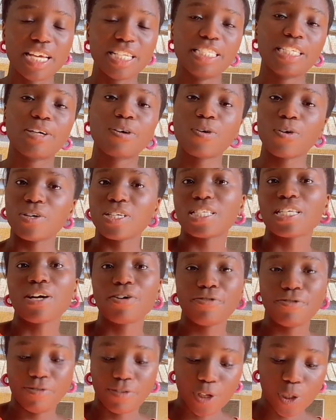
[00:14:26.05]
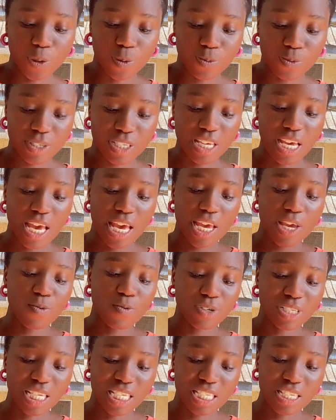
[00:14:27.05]
The concert flare-ups. It
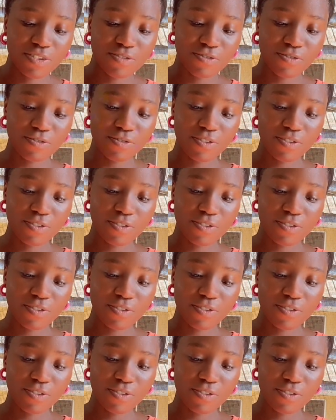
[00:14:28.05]
was as if